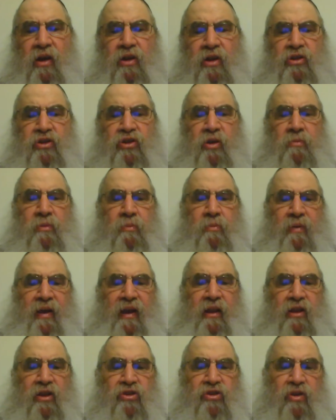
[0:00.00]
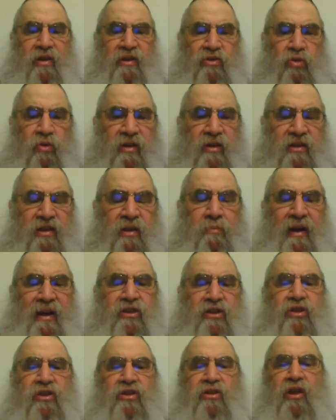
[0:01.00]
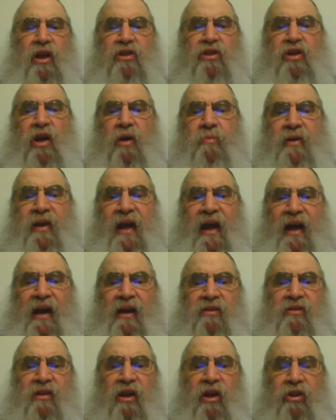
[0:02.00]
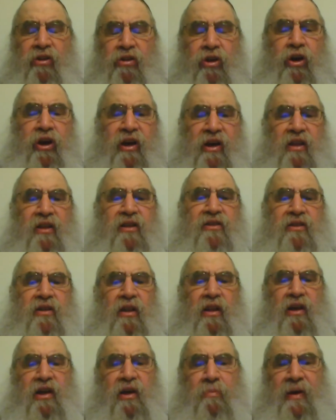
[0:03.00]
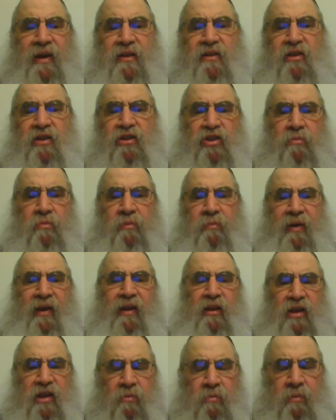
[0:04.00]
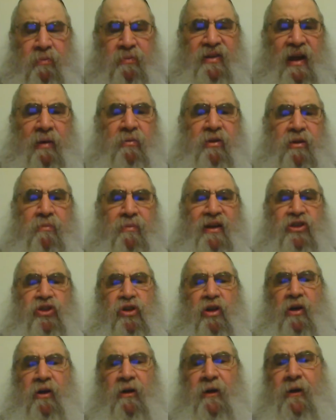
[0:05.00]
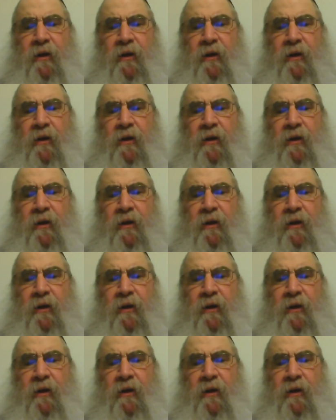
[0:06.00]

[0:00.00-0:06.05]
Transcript: so memela, so as soon as the mashke starts coming out, the oichel is still a kebetza. So memela, it can be metami the mashke.